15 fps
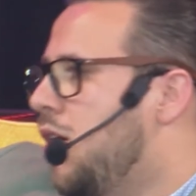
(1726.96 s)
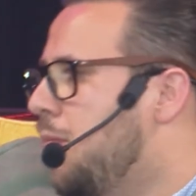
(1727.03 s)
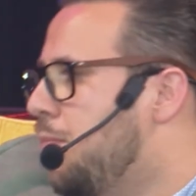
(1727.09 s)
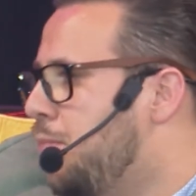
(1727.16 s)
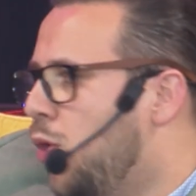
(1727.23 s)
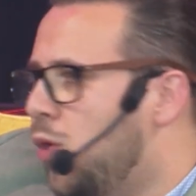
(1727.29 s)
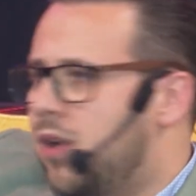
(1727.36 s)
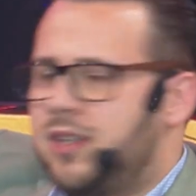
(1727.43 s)

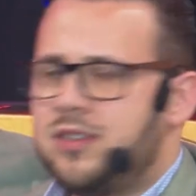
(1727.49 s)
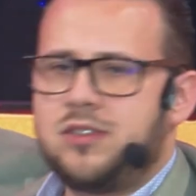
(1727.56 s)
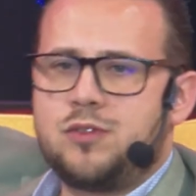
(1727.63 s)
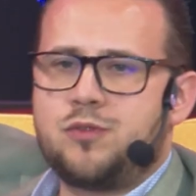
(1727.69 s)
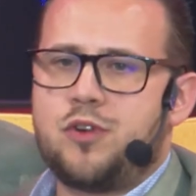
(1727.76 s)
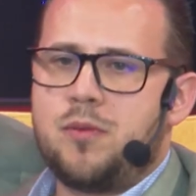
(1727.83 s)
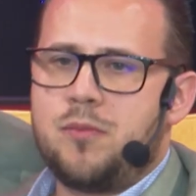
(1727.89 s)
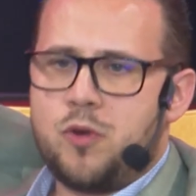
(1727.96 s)
Poland,
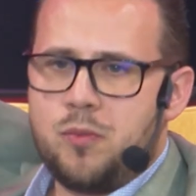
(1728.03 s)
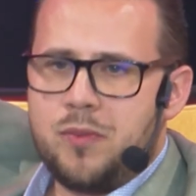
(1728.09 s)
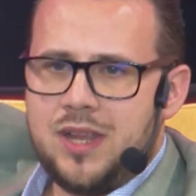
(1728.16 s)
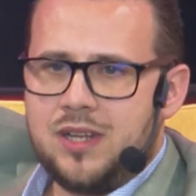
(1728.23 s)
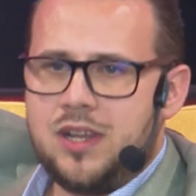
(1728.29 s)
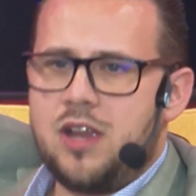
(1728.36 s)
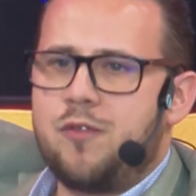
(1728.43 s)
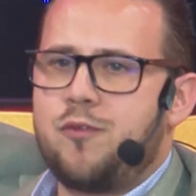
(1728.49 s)
from
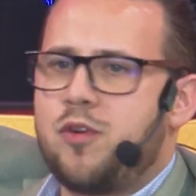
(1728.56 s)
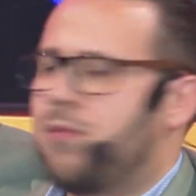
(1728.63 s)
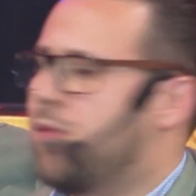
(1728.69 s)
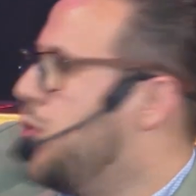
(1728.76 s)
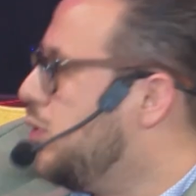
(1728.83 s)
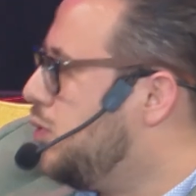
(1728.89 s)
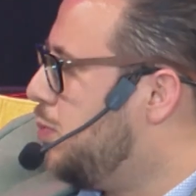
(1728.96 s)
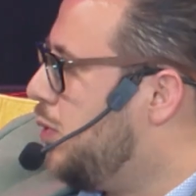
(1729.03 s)
Romania, from
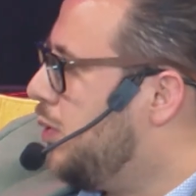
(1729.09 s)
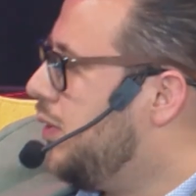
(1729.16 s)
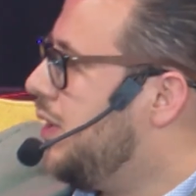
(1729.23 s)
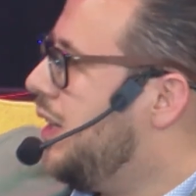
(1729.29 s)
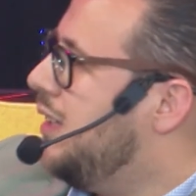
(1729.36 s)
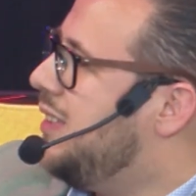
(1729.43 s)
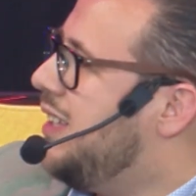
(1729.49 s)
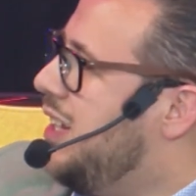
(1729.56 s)
cross-border,
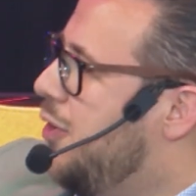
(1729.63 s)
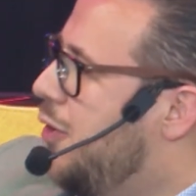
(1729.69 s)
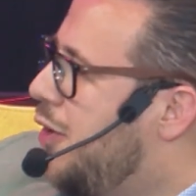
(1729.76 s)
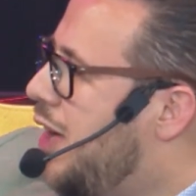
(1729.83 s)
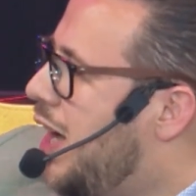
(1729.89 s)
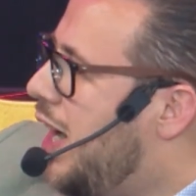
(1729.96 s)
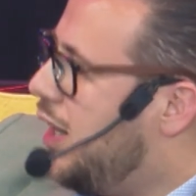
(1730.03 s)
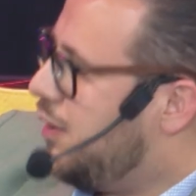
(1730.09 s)
and they
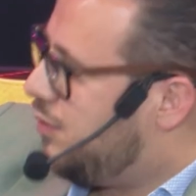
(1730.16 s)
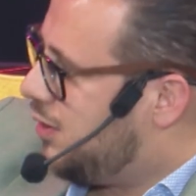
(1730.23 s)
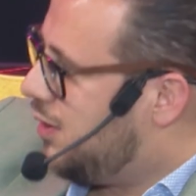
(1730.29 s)
arrived